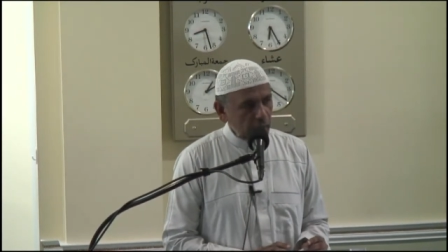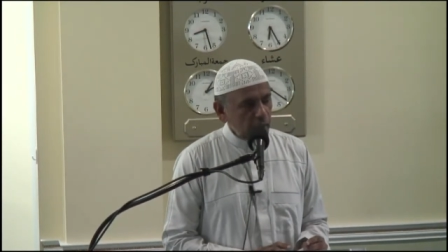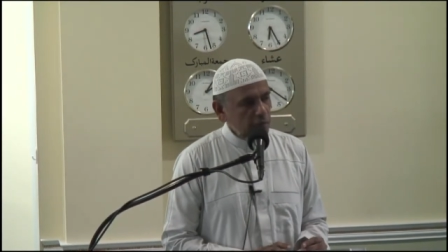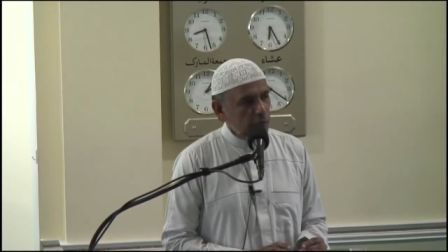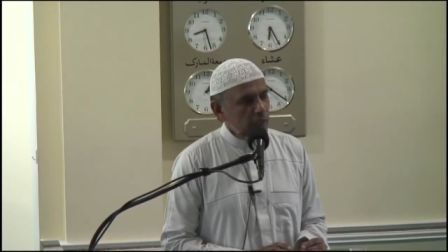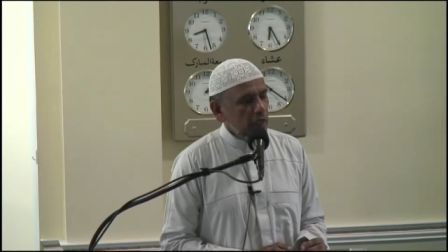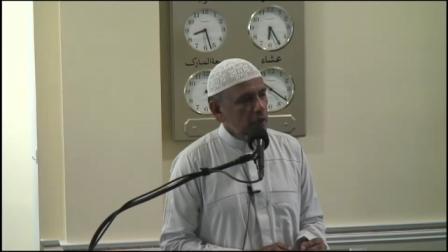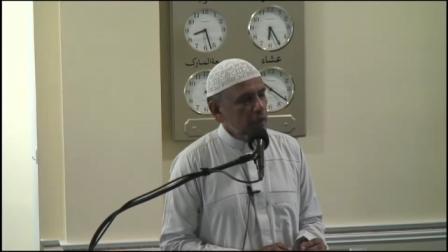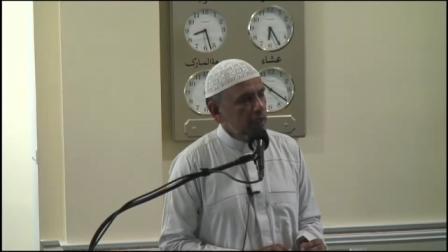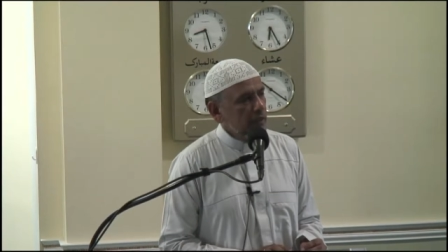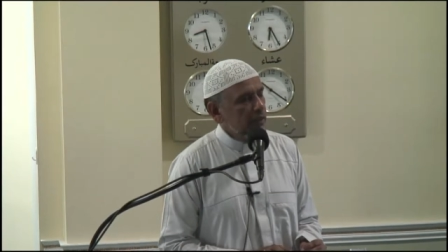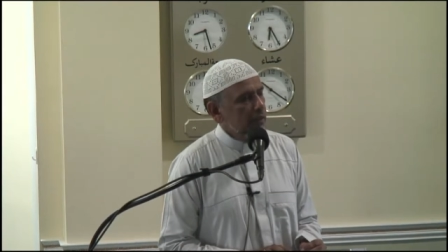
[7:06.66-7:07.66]
If we
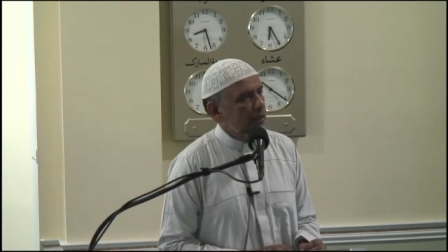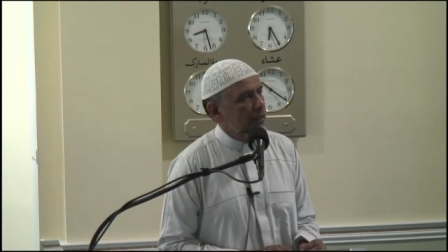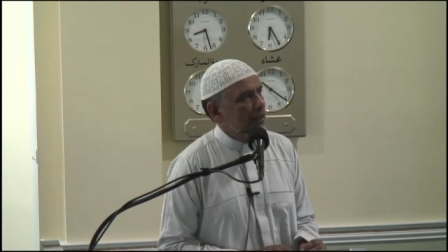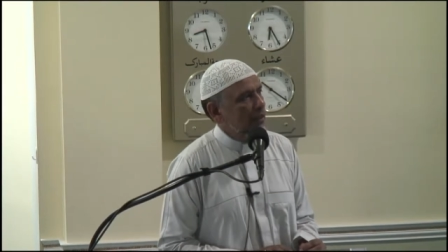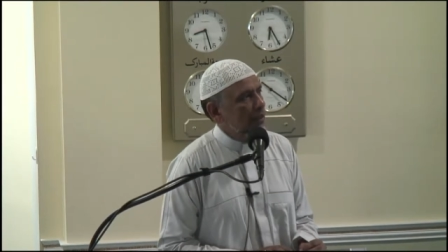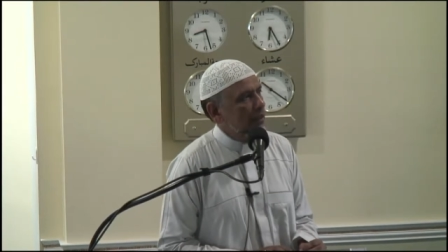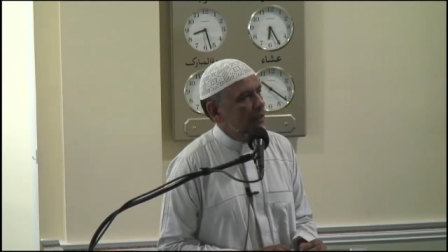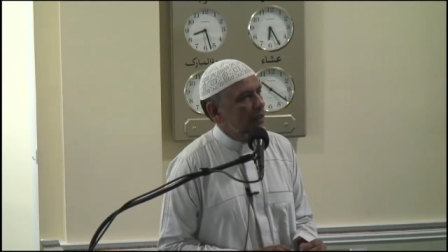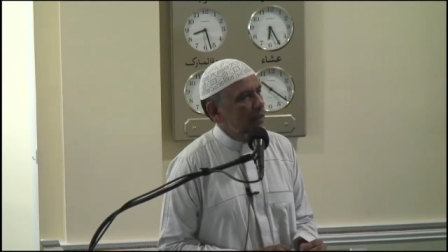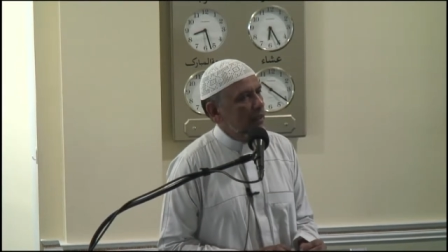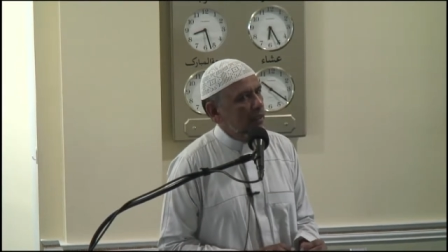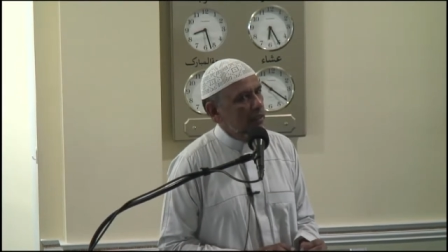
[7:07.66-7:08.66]
look at
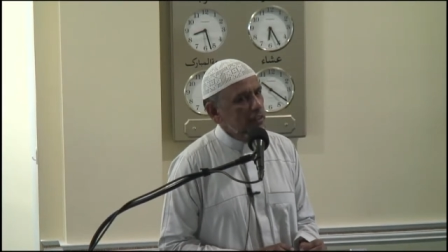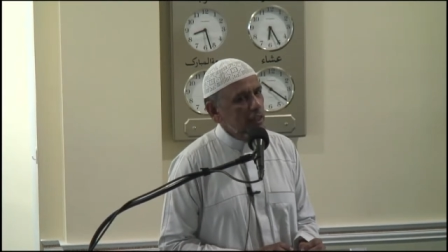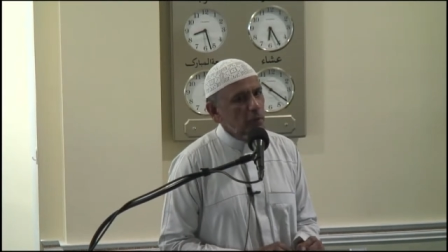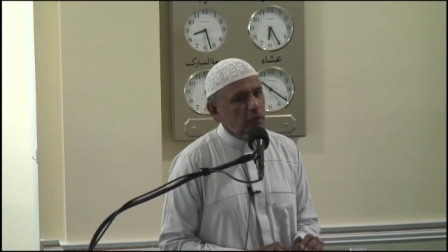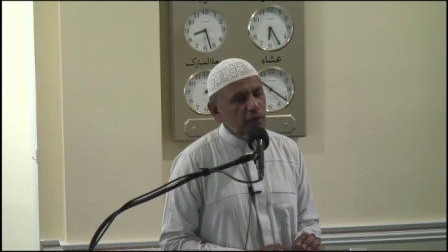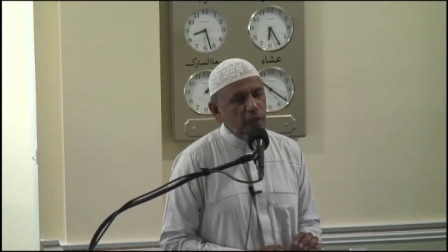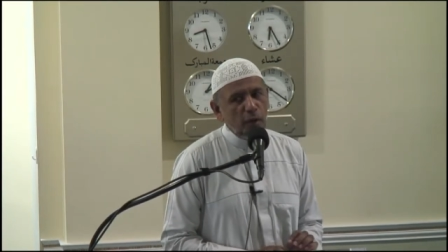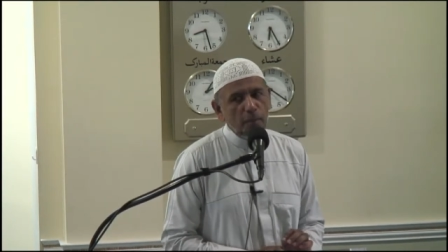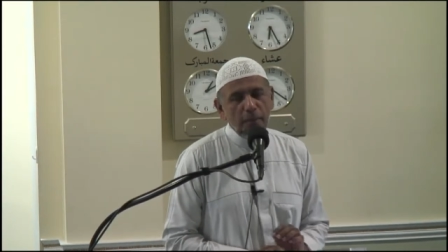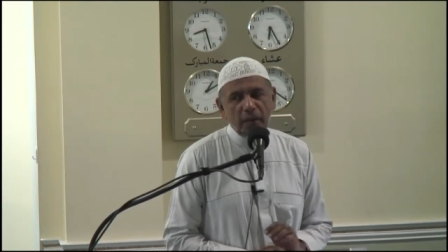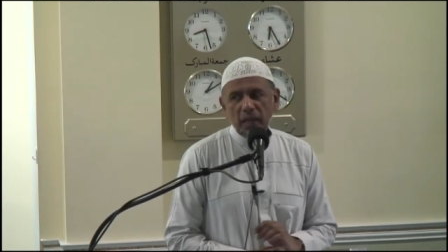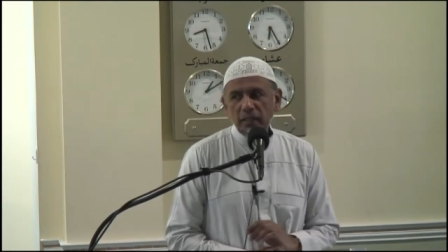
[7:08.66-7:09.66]
some of the
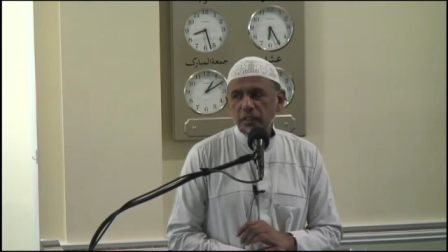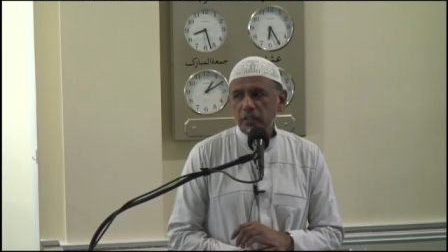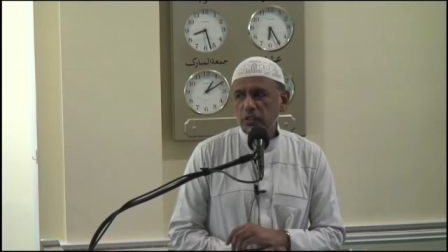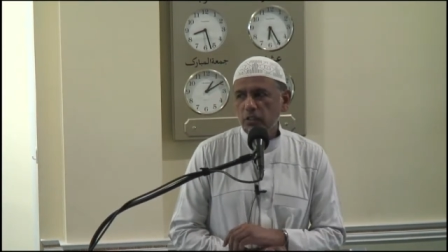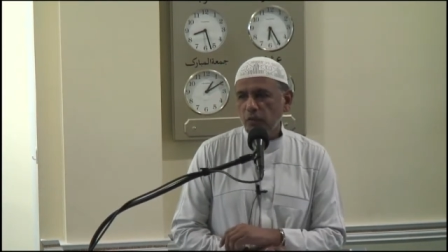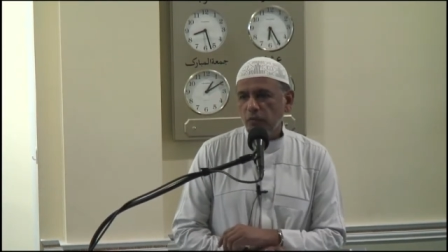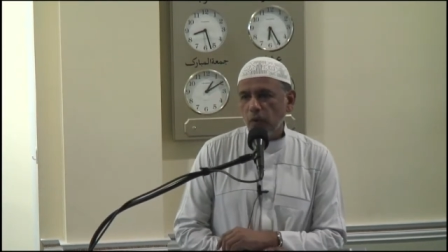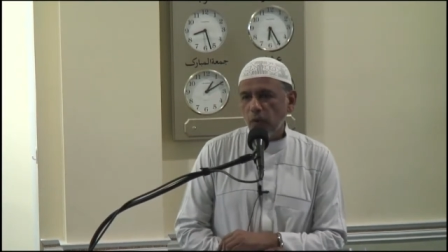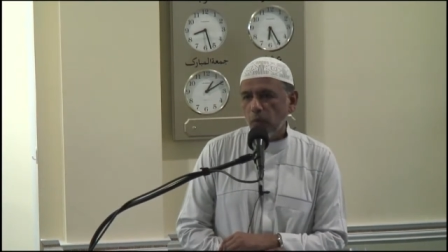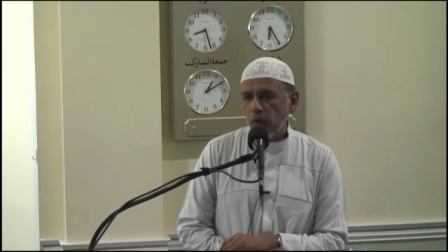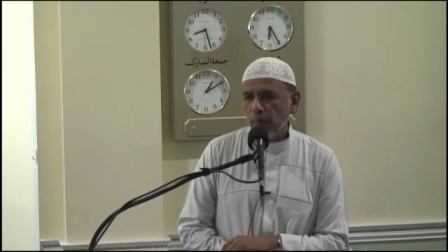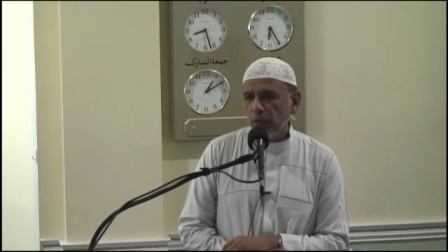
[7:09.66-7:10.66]
companions of
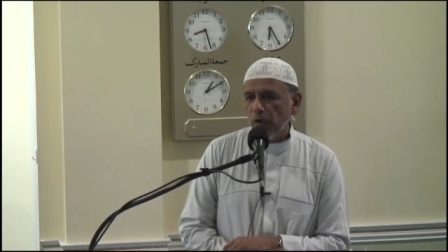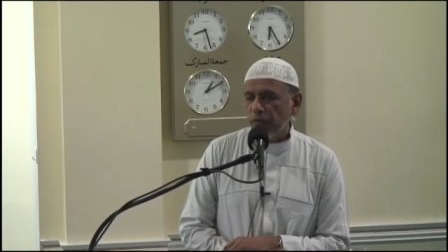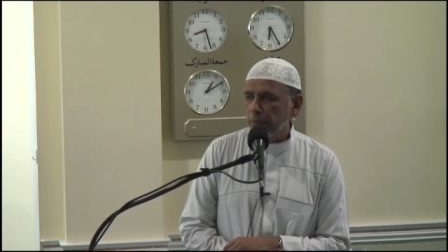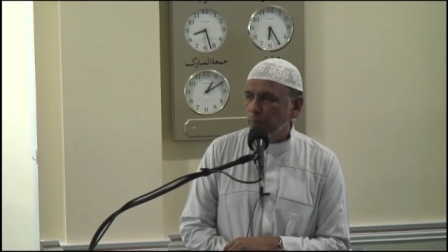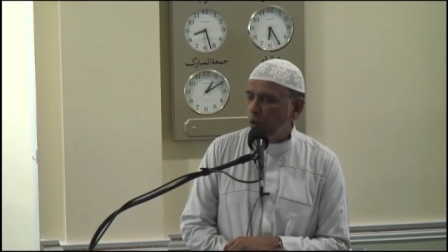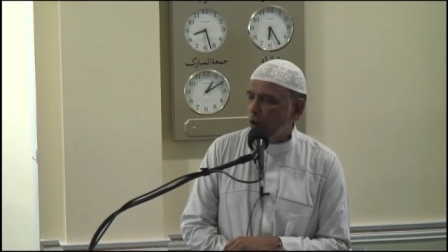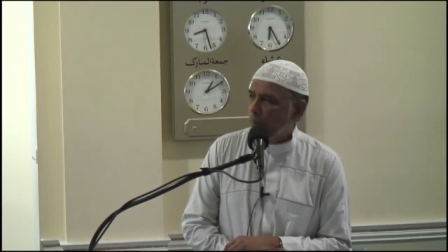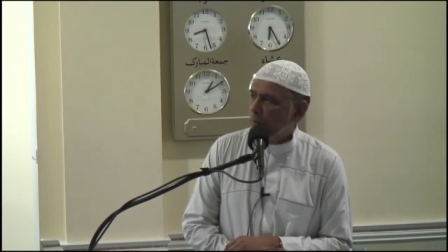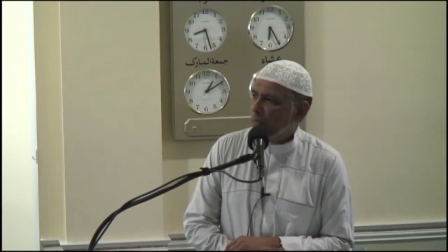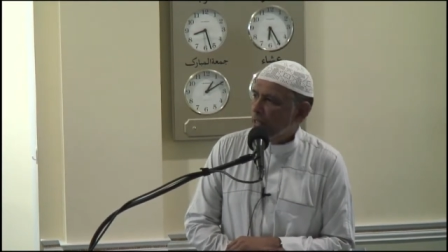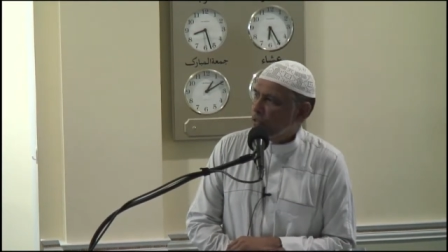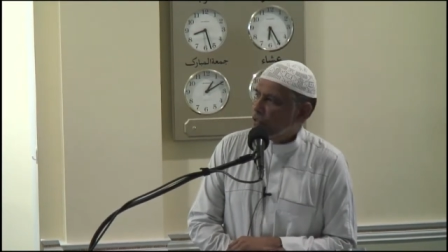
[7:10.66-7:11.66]
our Prophet Muhammad